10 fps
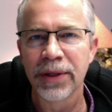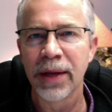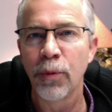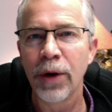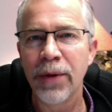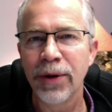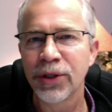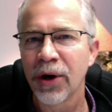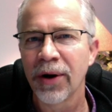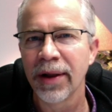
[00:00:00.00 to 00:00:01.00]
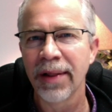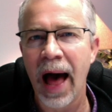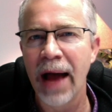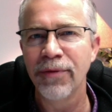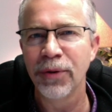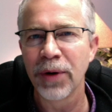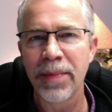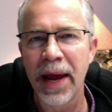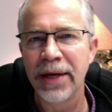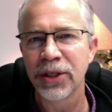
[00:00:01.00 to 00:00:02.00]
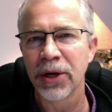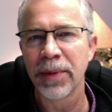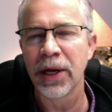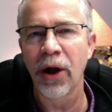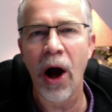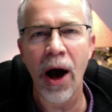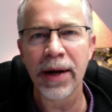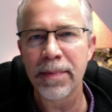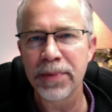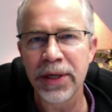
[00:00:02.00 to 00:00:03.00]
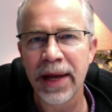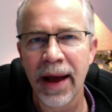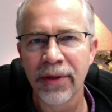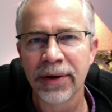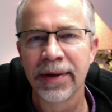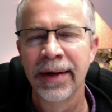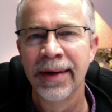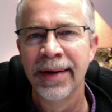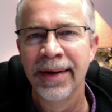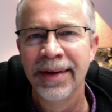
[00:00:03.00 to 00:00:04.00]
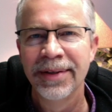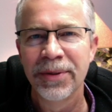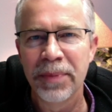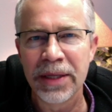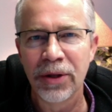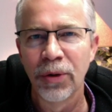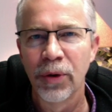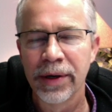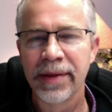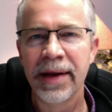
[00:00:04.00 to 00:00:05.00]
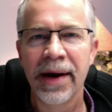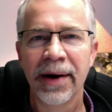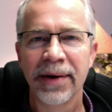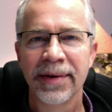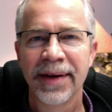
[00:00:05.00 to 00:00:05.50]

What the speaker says: then we which are alive and remain shall be caught up together to meet the Lord in the air.